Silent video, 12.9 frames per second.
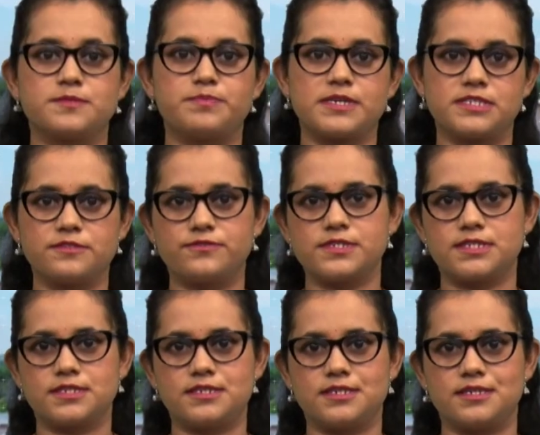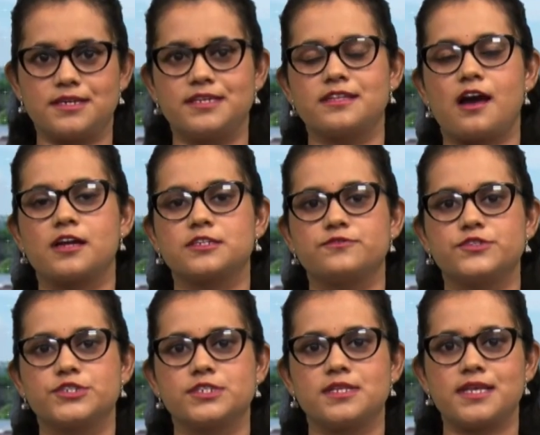specificity in
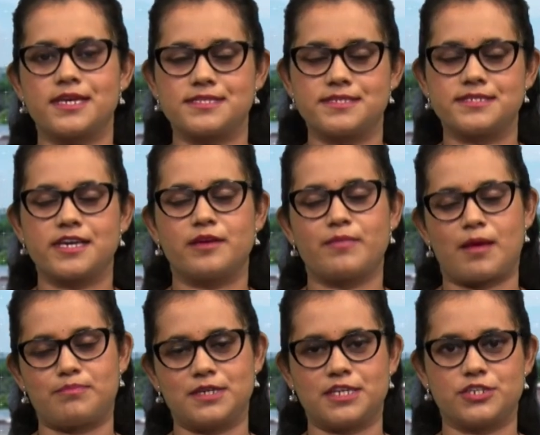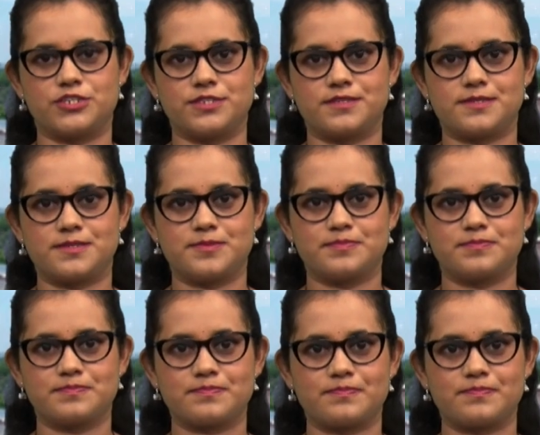artificial enzyme applications.